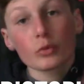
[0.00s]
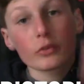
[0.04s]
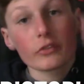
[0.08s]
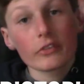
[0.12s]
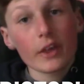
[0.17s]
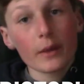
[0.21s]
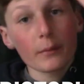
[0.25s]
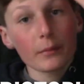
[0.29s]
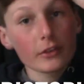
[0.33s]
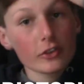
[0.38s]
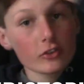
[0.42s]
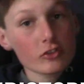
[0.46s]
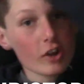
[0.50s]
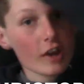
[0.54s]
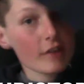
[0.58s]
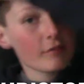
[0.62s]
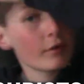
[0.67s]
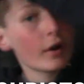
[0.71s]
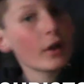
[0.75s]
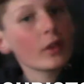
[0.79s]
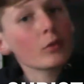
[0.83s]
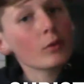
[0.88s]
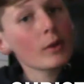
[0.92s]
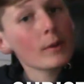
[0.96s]
Was able to drive
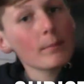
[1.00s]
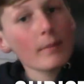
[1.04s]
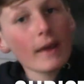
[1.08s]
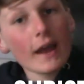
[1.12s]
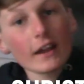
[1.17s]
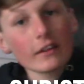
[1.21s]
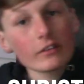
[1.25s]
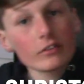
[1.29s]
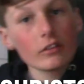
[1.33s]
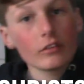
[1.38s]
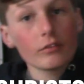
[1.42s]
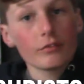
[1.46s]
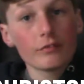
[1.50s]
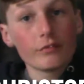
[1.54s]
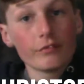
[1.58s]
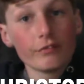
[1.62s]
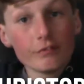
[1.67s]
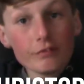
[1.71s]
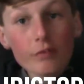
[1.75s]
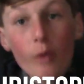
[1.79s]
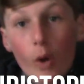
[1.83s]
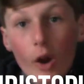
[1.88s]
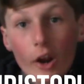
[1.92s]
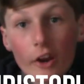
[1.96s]
all the way back to
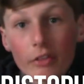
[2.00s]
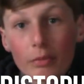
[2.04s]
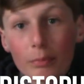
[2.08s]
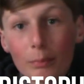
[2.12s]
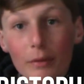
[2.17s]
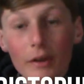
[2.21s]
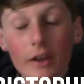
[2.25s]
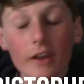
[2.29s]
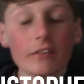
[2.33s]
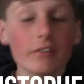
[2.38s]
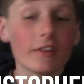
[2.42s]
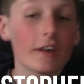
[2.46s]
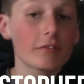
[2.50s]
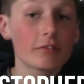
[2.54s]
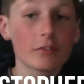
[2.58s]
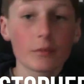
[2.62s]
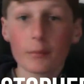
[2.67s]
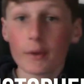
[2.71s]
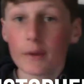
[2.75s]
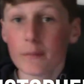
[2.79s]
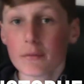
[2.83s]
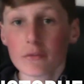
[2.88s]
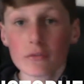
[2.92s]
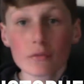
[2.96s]
fourth place after
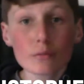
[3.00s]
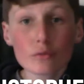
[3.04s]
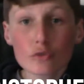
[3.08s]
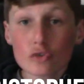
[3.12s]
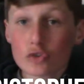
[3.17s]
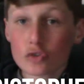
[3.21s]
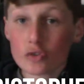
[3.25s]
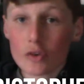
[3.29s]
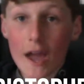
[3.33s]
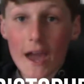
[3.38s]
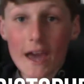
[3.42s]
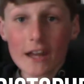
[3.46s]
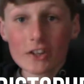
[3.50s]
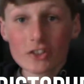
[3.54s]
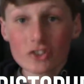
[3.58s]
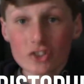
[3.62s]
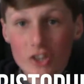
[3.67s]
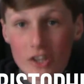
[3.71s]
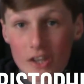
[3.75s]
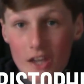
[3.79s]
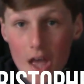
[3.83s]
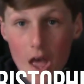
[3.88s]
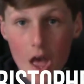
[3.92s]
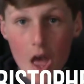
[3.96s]
maybe some
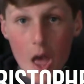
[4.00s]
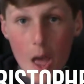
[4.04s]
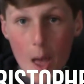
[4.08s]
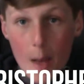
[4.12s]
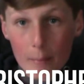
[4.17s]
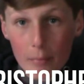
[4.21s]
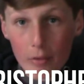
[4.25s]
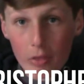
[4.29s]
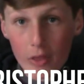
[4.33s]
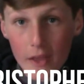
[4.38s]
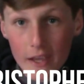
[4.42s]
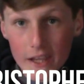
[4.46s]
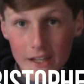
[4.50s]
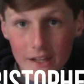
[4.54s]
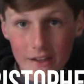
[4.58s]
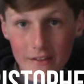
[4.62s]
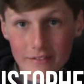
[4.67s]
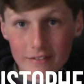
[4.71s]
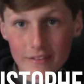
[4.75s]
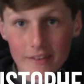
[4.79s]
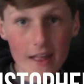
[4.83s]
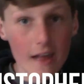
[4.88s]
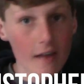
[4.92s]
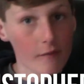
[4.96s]
strategy played
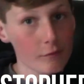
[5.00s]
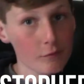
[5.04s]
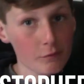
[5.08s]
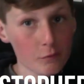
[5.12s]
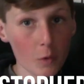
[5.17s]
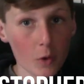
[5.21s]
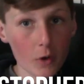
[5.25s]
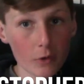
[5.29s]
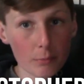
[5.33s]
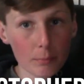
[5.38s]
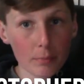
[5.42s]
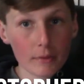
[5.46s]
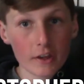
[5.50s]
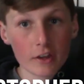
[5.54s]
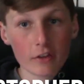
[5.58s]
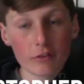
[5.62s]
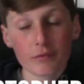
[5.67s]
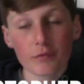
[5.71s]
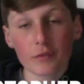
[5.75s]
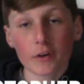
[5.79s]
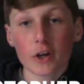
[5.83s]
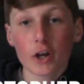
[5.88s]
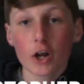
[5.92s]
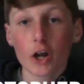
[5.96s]
into that fourth place
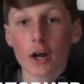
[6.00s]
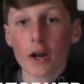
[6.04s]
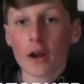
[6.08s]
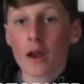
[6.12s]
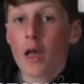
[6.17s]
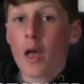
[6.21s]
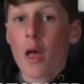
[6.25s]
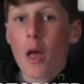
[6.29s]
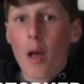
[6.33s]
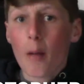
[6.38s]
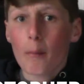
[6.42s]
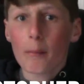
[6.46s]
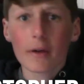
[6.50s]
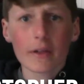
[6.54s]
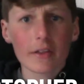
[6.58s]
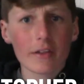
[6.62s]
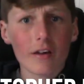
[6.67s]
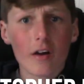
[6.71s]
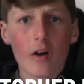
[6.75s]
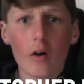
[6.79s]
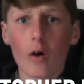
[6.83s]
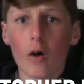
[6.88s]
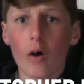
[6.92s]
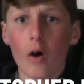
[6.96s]
for Kurt,
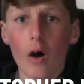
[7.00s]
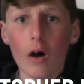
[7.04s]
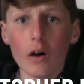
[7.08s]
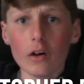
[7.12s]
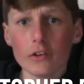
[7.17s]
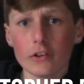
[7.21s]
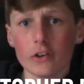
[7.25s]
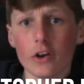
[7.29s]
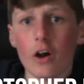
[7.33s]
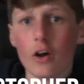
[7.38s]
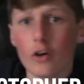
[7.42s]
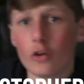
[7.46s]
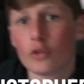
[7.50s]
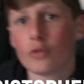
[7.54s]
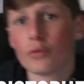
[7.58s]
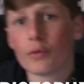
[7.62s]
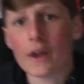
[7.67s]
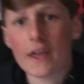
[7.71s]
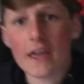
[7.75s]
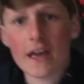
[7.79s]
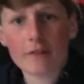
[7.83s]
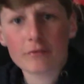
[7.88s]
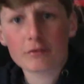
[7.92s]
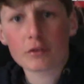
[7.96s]
but all in all,
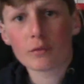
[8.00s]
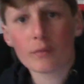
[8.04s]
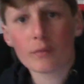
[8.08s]
great. After